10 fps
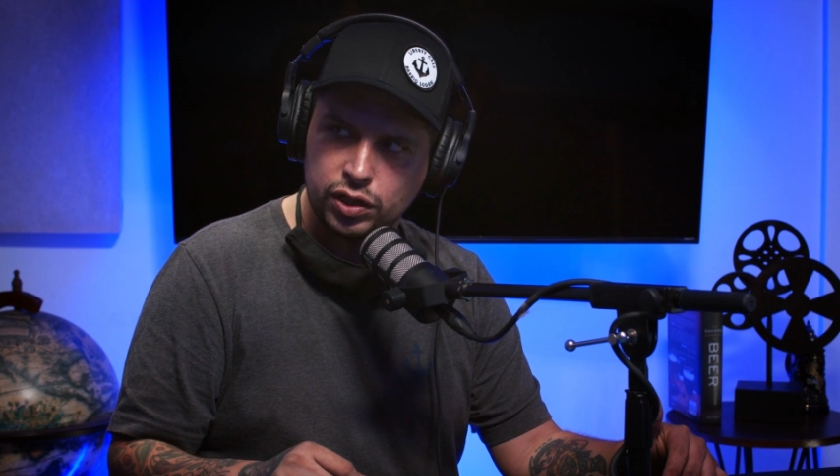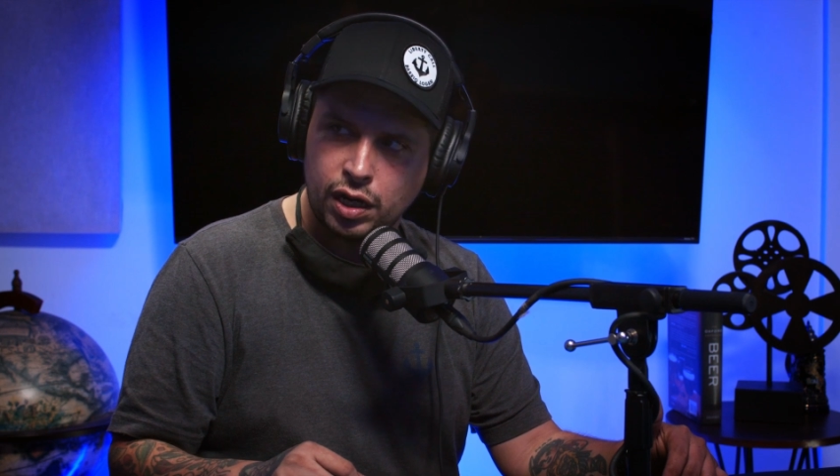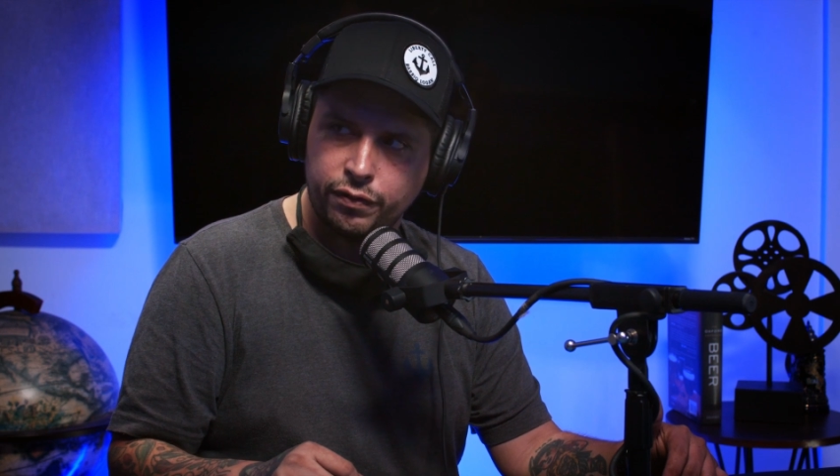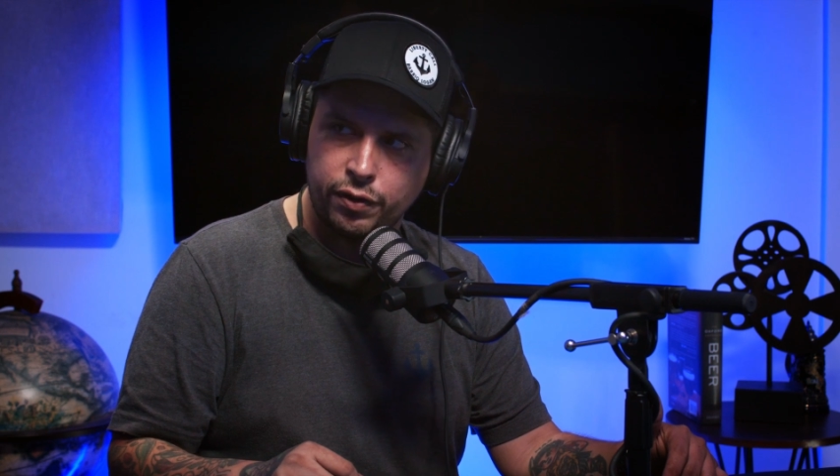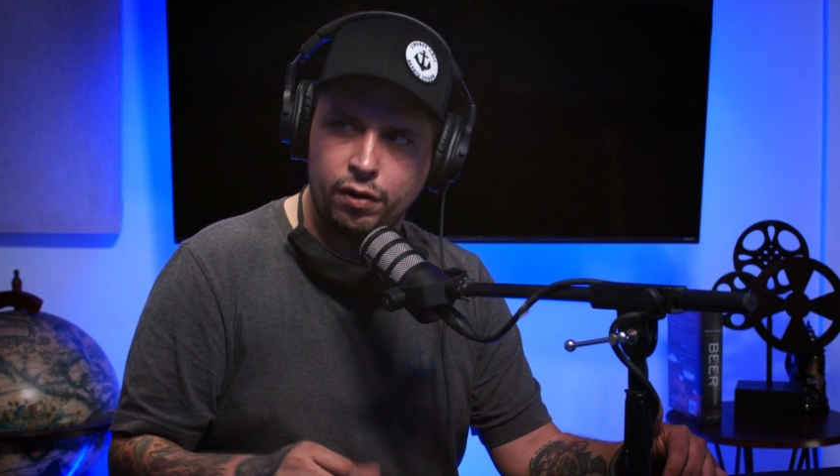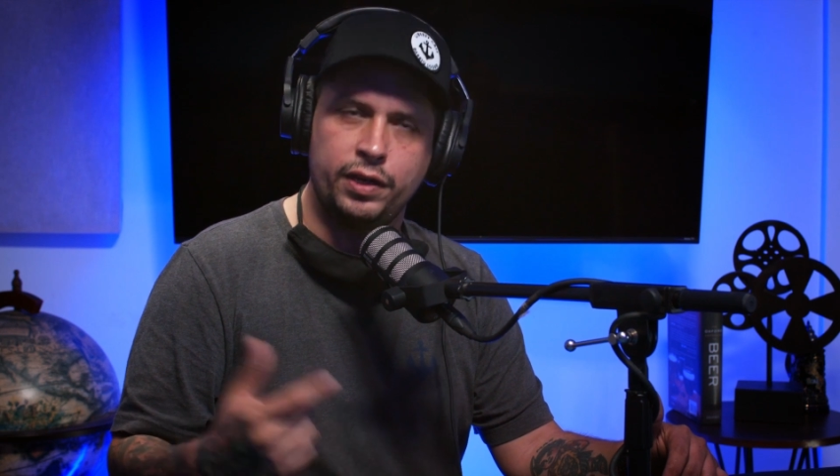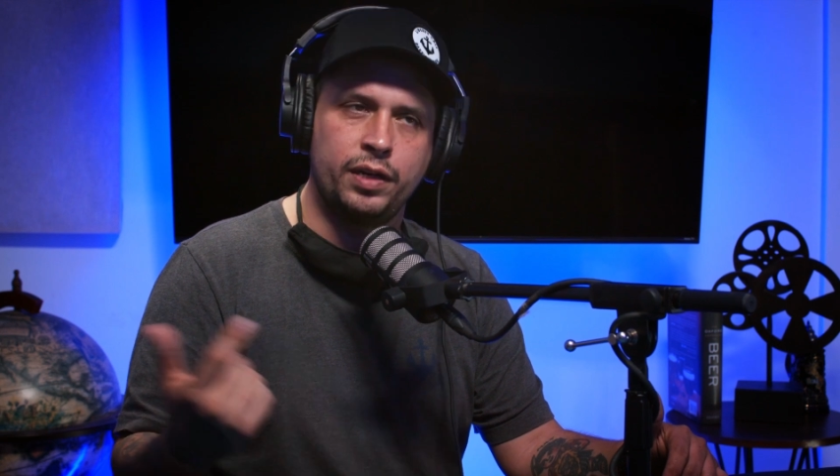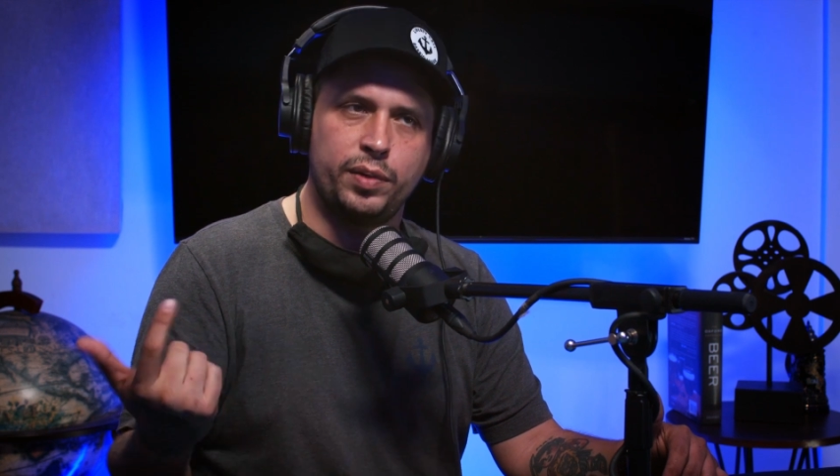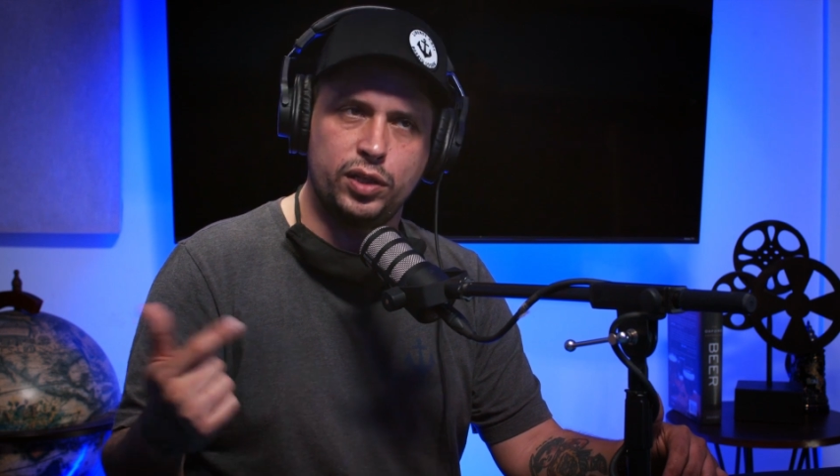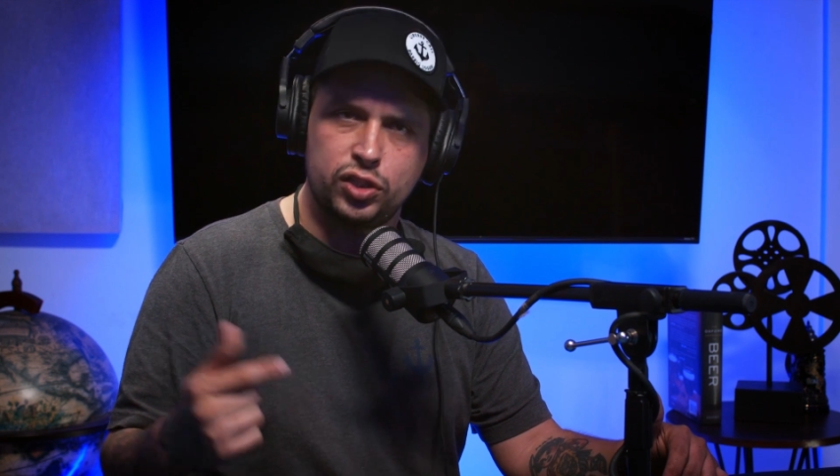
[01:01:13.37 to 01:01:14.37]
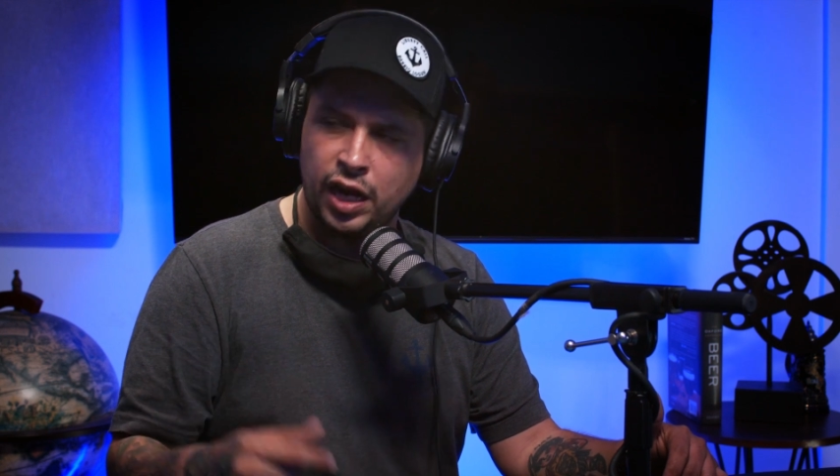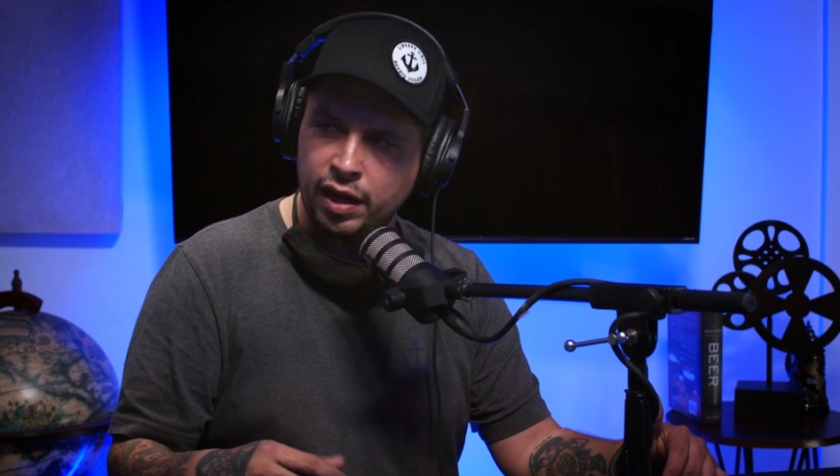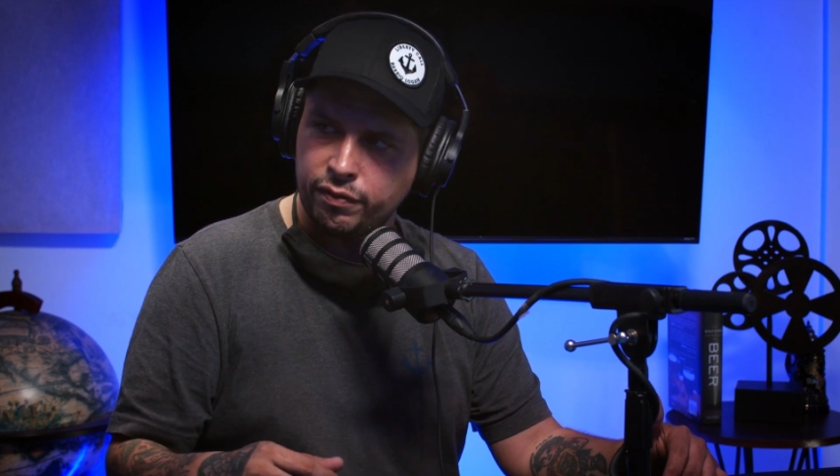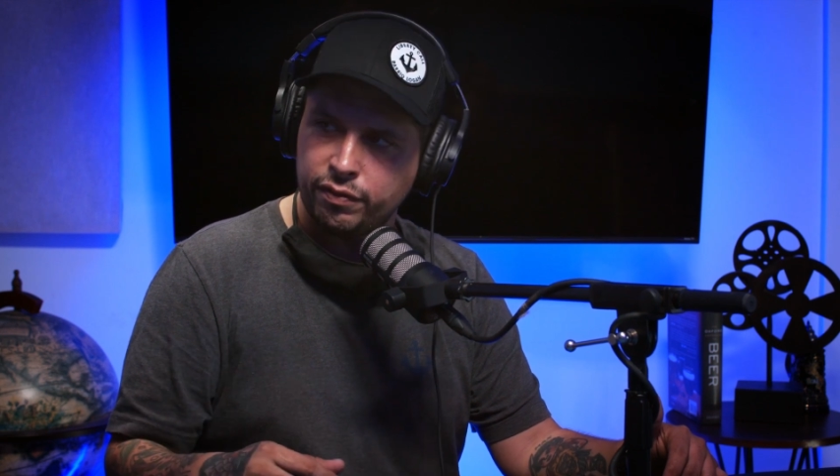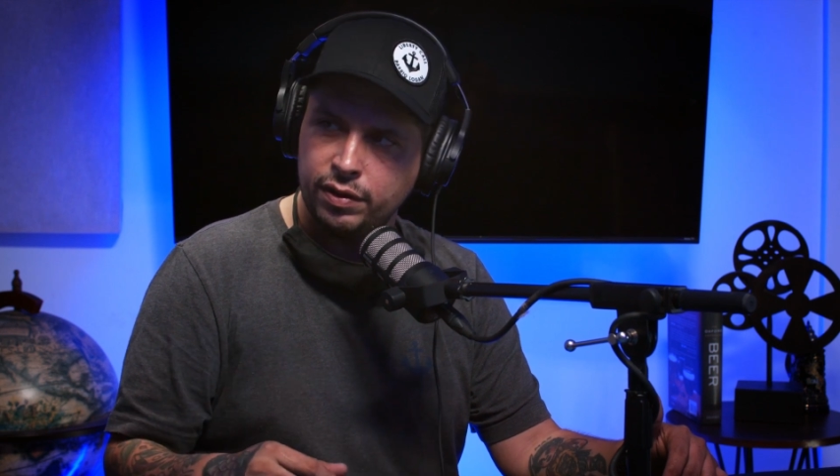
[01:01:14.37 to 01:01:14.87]
chef. You're already going to be a
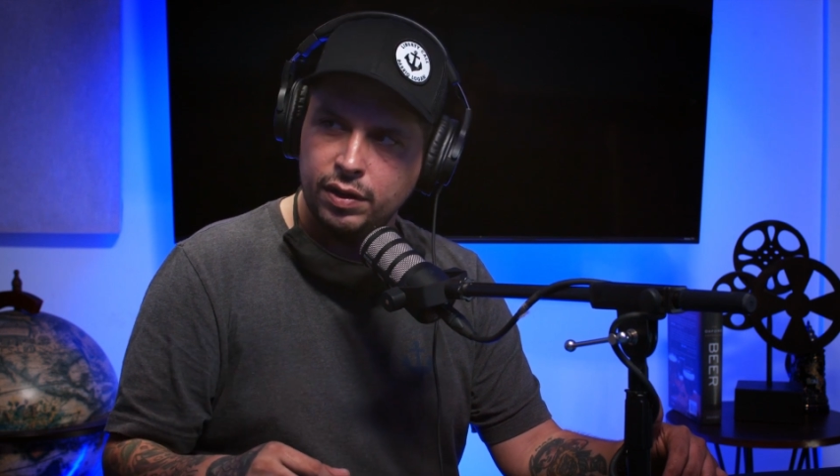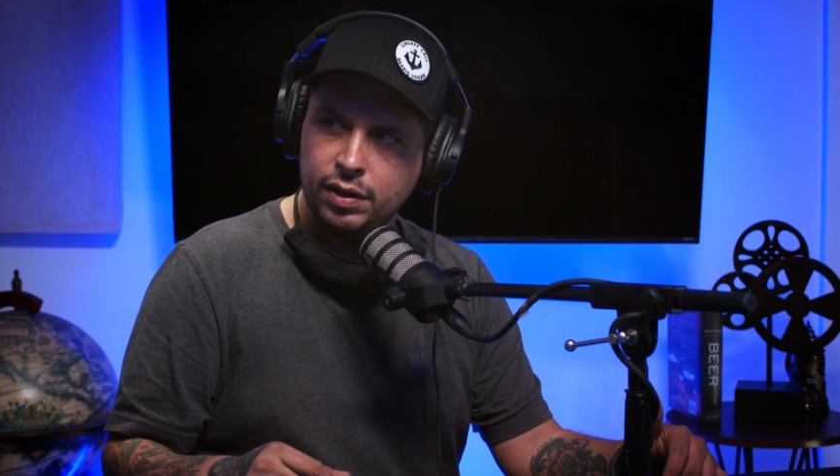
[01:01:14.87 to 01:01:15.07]
chef.